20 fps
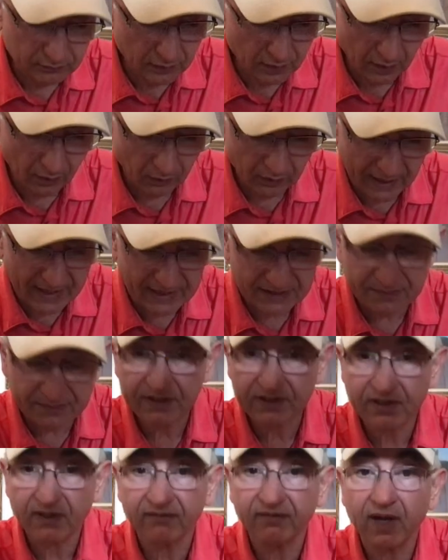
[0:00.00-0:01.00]
all
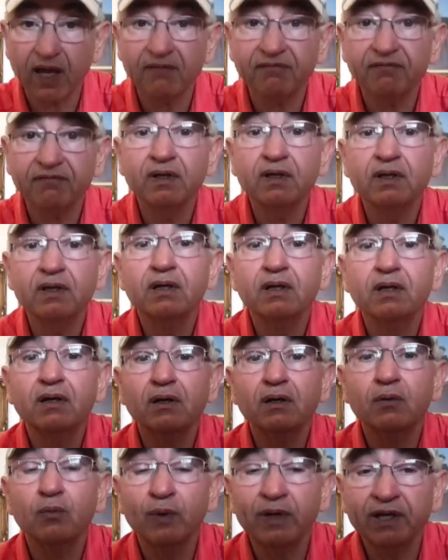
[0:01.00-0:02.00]
aspects of life.
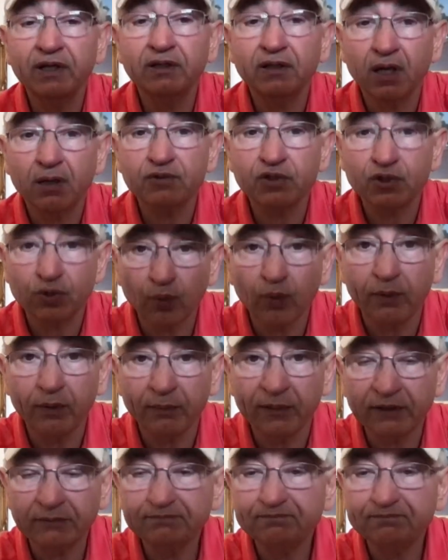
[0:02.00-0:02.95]
When it comes to women.